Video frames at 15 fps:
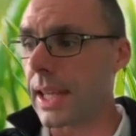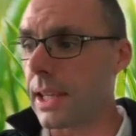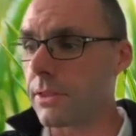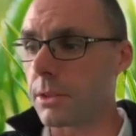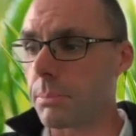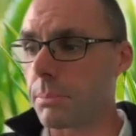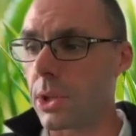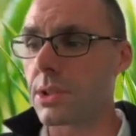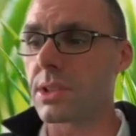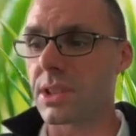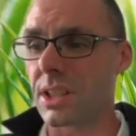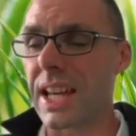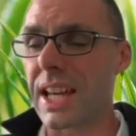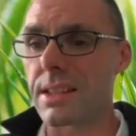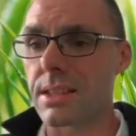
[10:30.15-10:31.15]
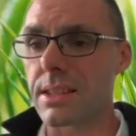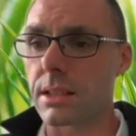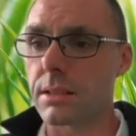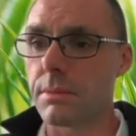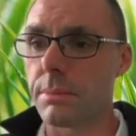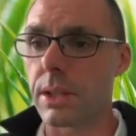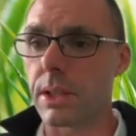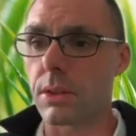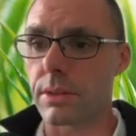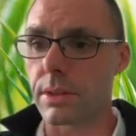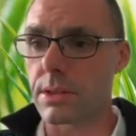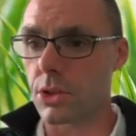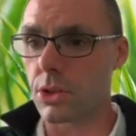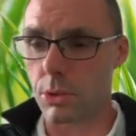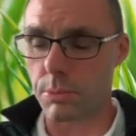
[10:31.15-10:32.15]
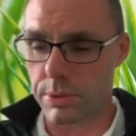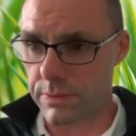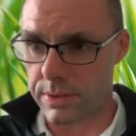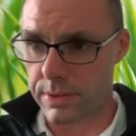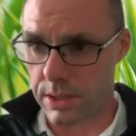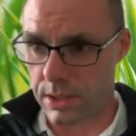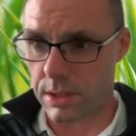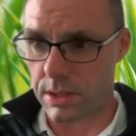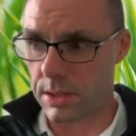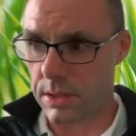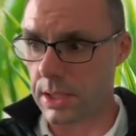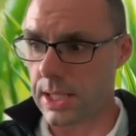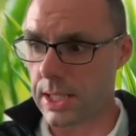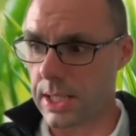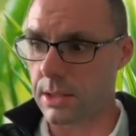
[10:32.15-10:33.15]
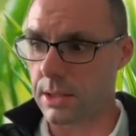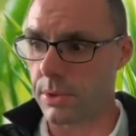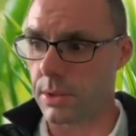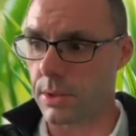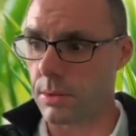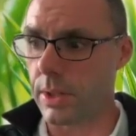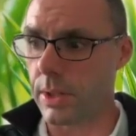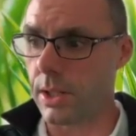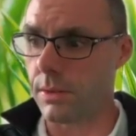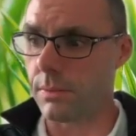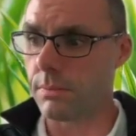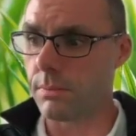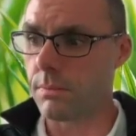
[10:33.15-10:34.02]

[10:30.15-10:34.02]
even personalize it beyond the scope of the textbook as well.